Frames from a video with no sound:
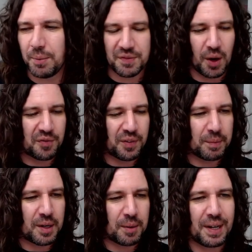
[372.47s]
We've gone
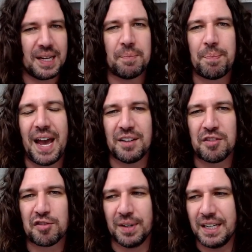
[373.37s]
from complete
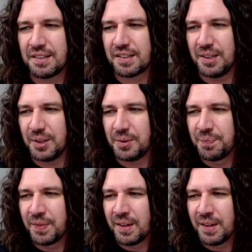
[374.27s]
pedantry to,